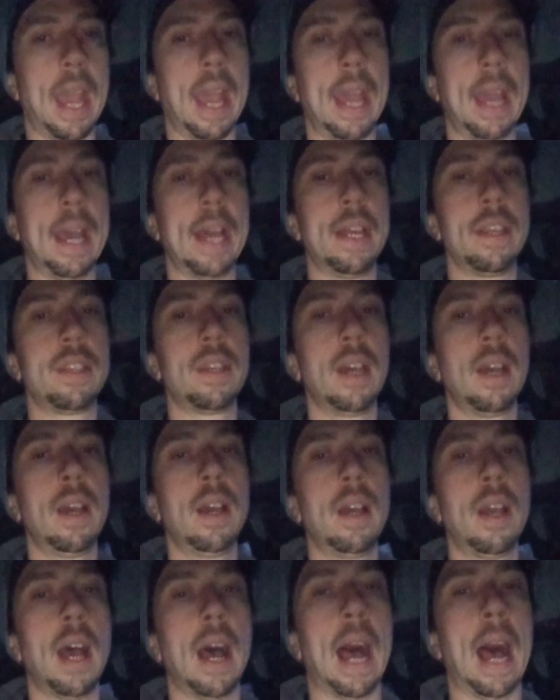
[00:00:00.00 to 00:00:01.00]
And
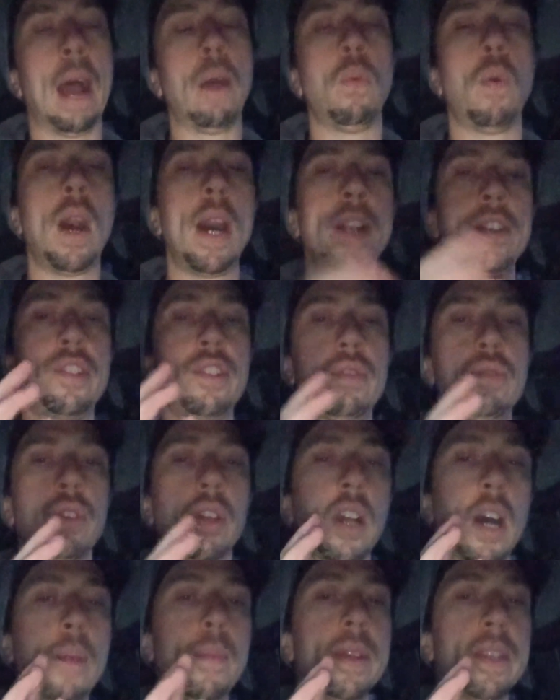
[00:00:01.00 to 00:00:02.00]
I want you to
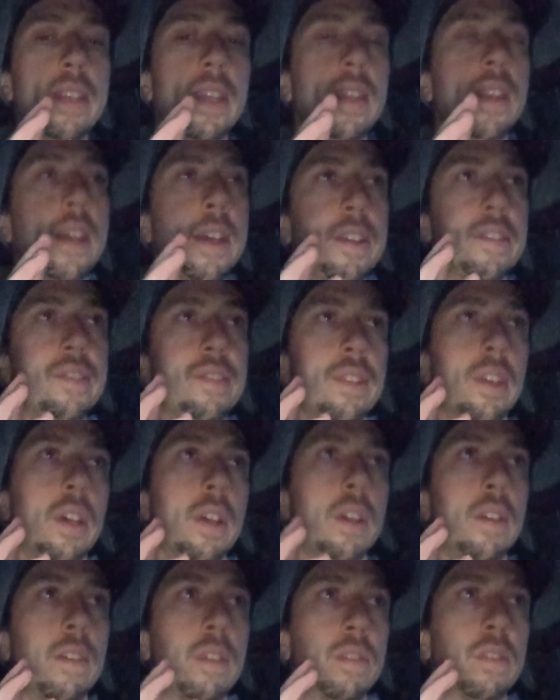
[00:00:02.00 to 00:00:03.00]
come into this
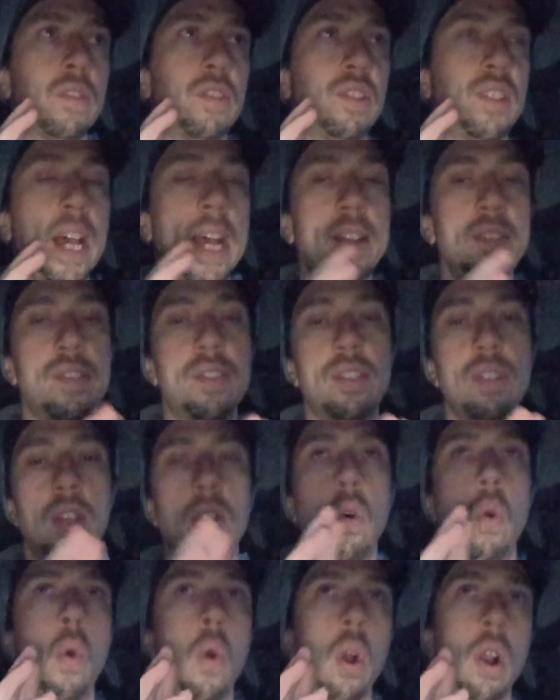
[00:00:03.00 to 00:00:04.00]
sense
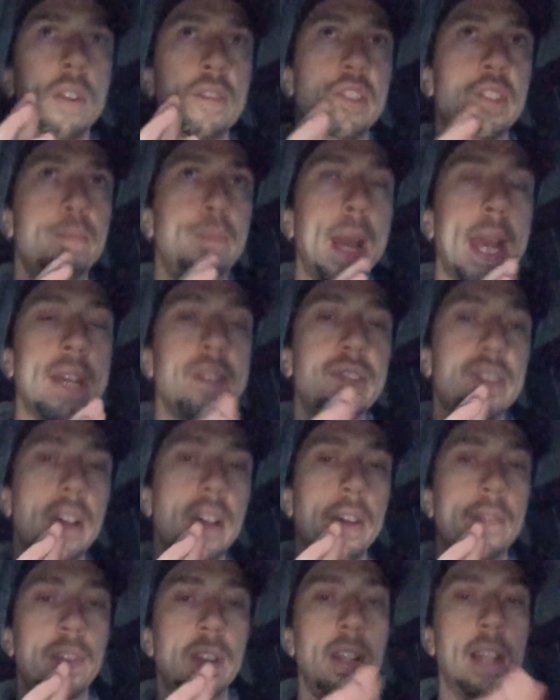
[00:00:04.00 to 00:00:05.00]
or space
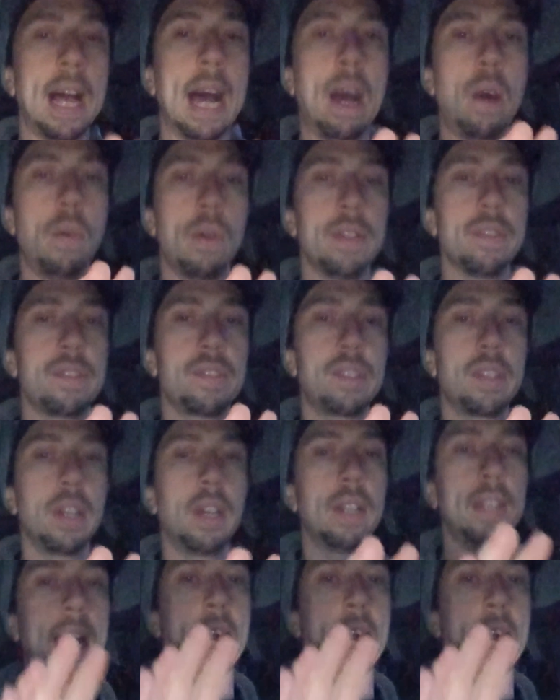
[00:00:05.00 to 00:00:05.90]
of allowance